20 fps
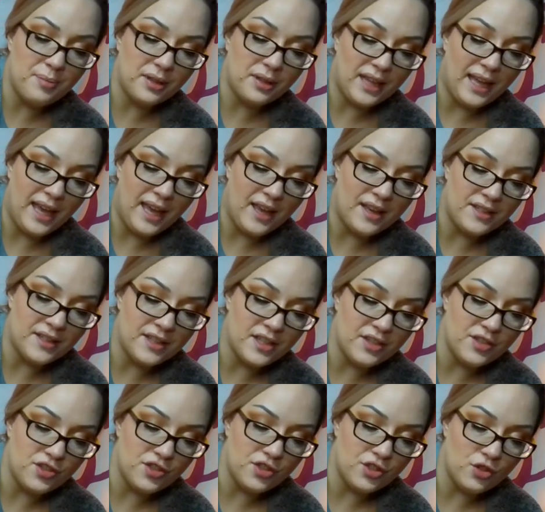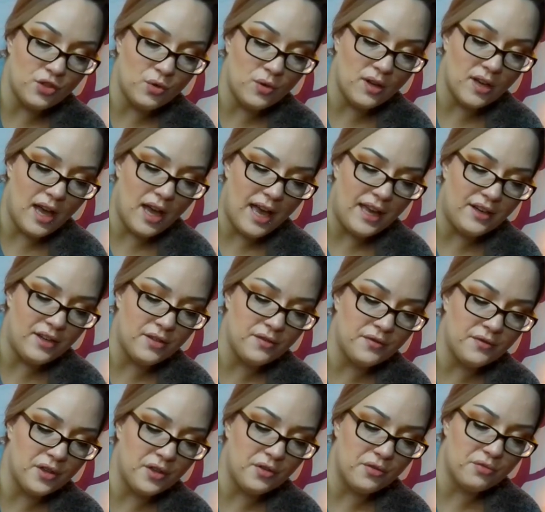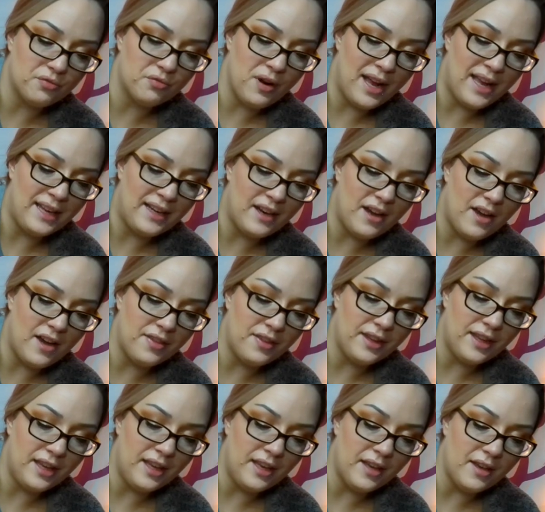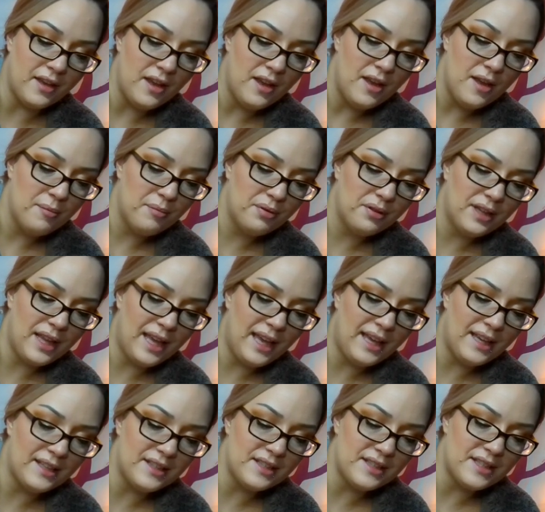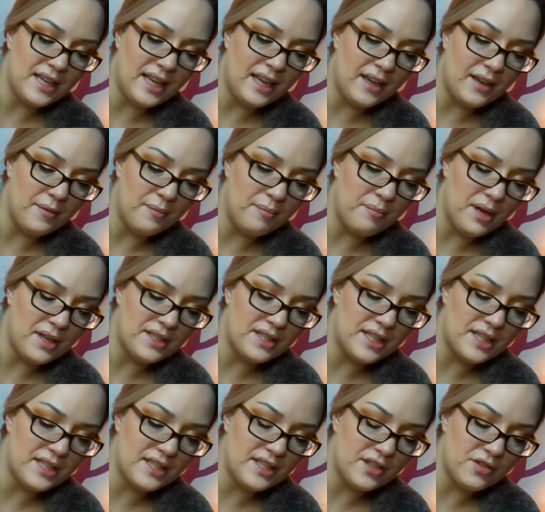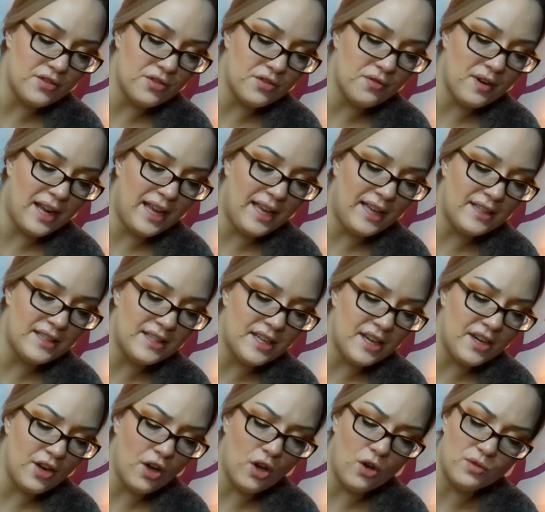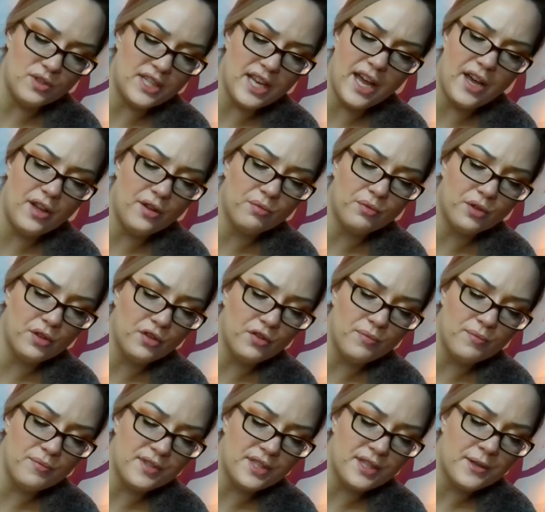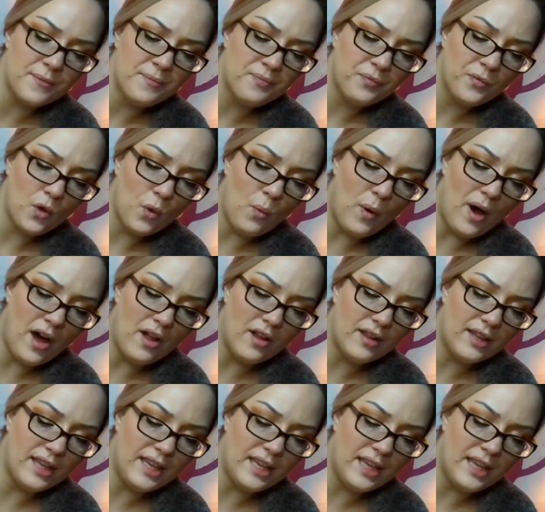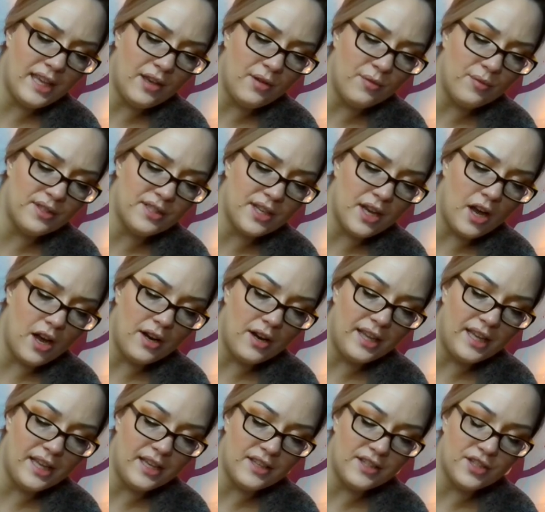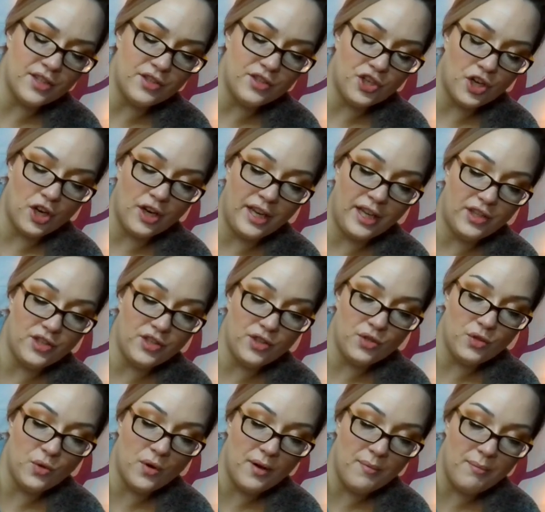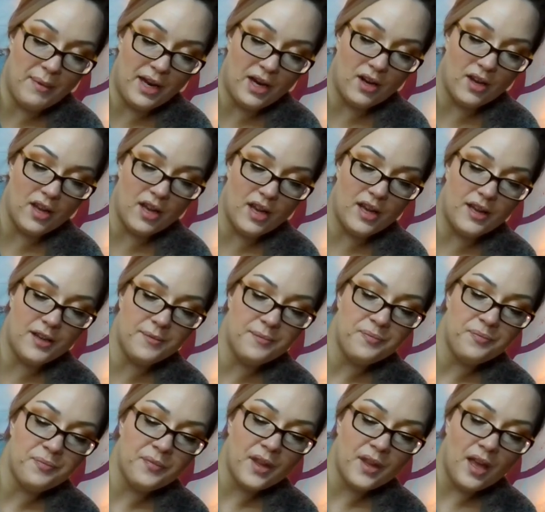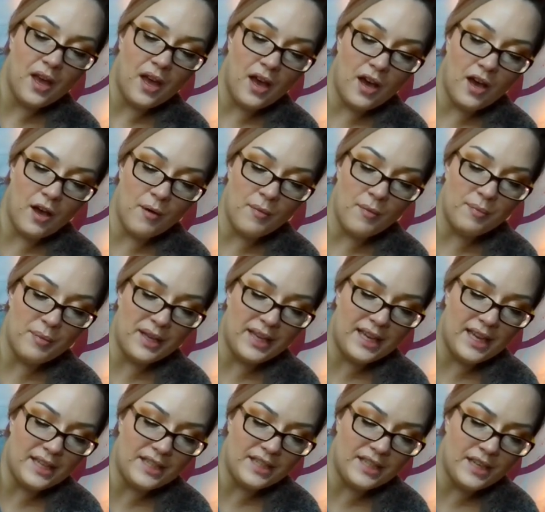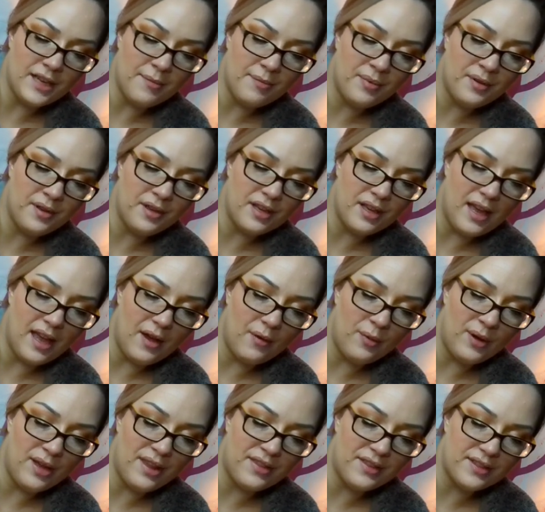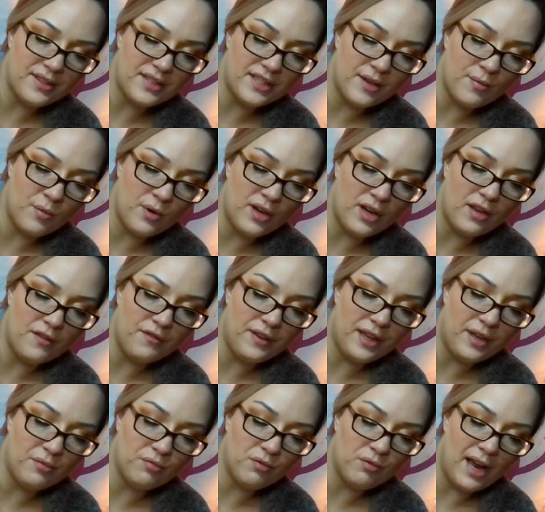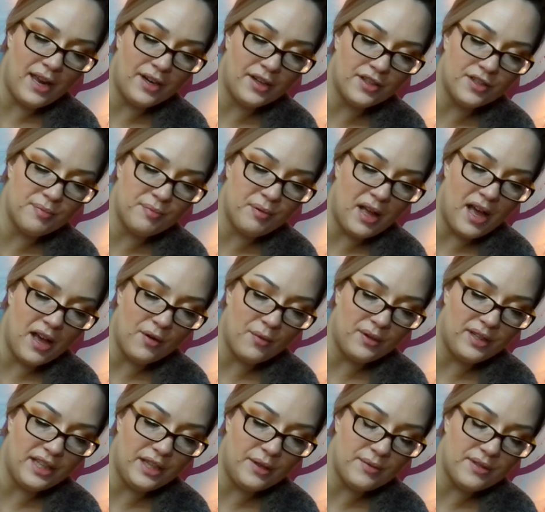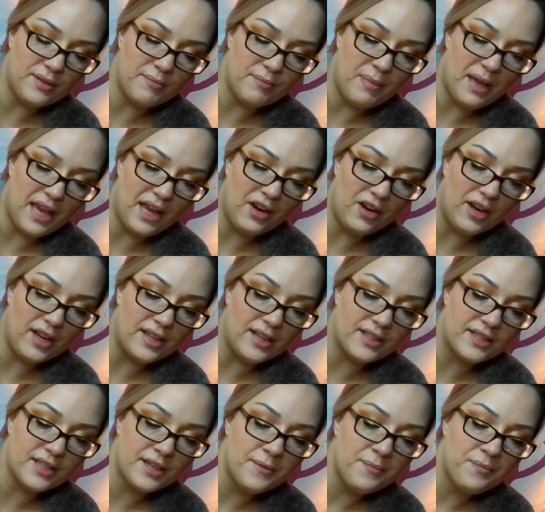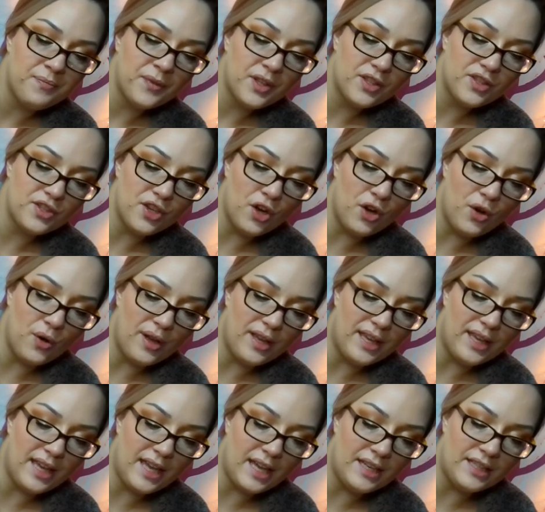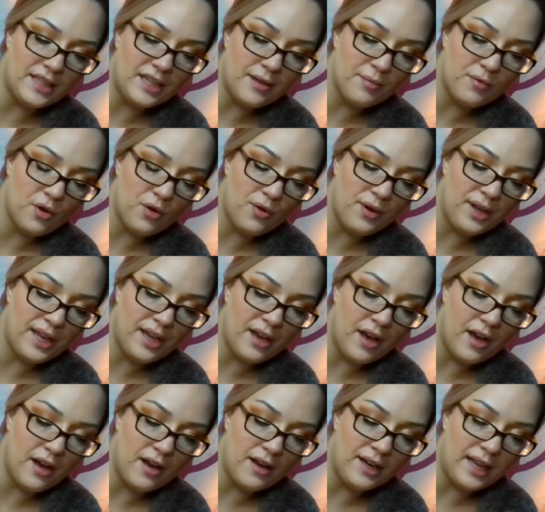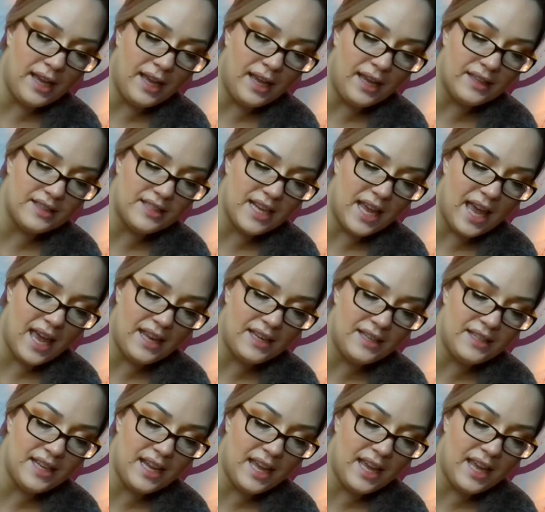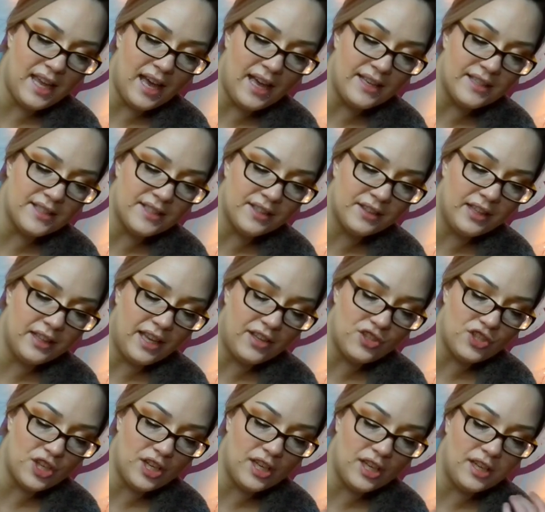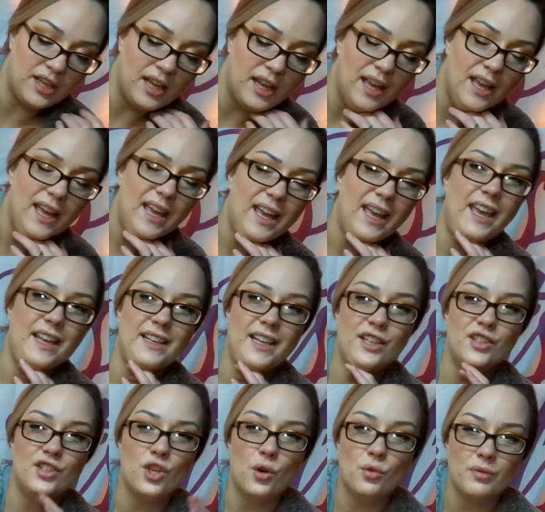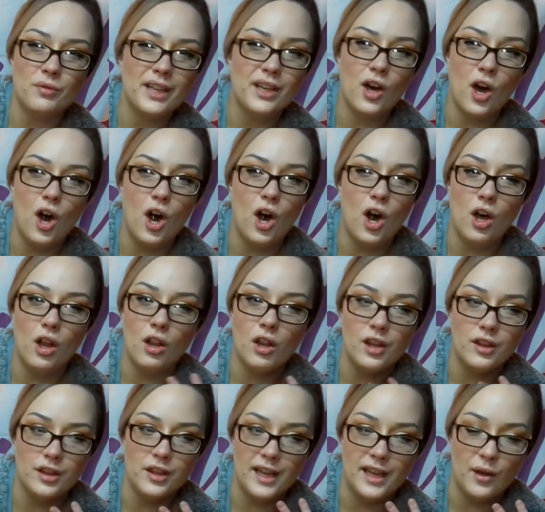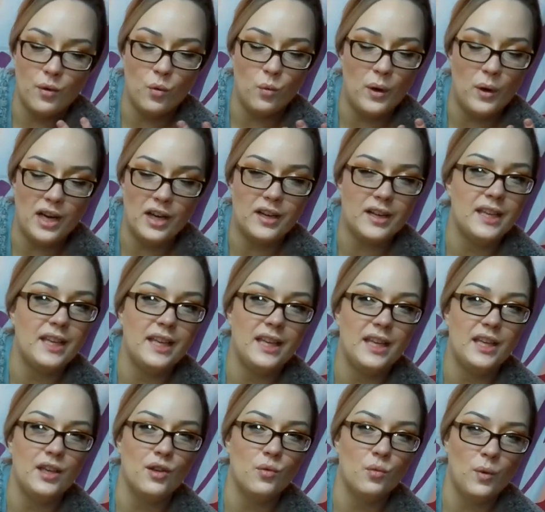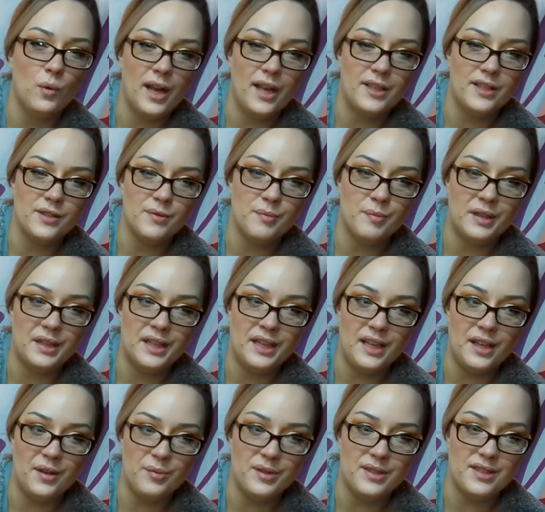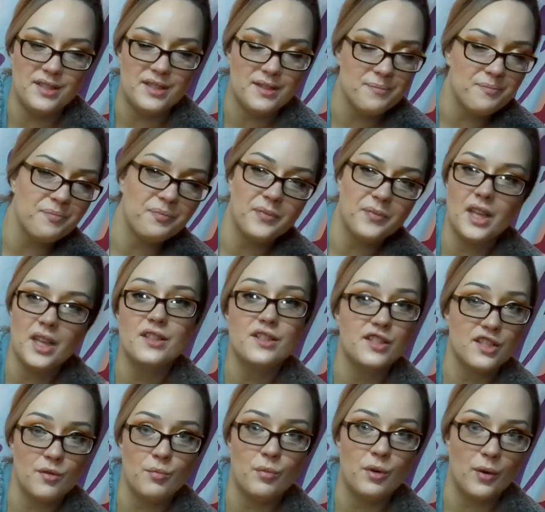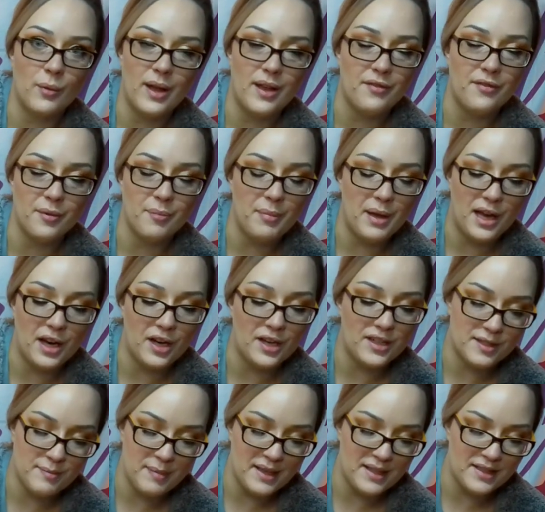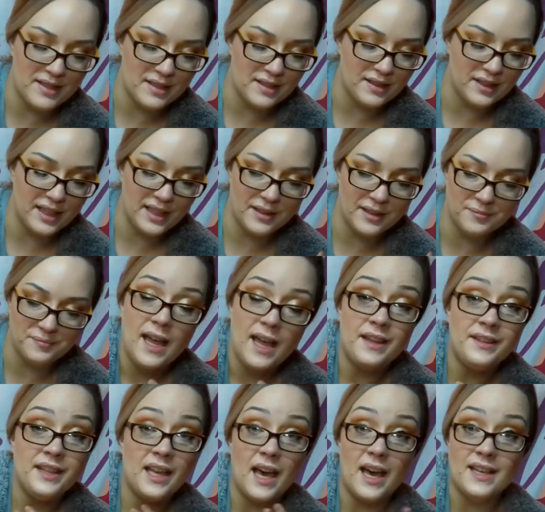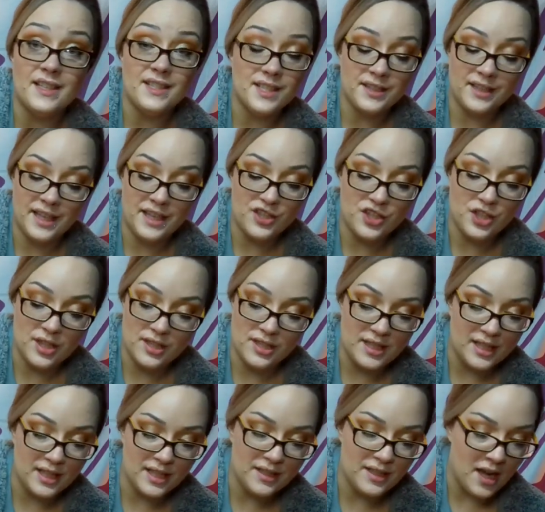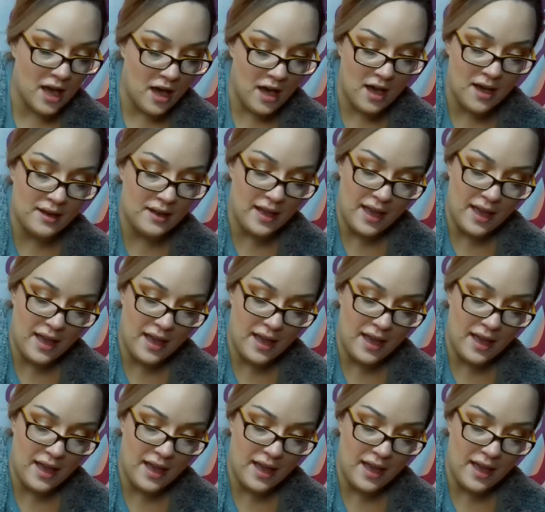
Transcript: planned to kind of write on the planes and buses and trains and in hotel rooms while he was on his journey to America. Um, but he ended up uh, with somewhat of a writer's block when he was in Paris. So he ended up going on a 10 day isolation, and I don't recall like where he went, but it was somewhere away from Paris, basically. And the isolation did not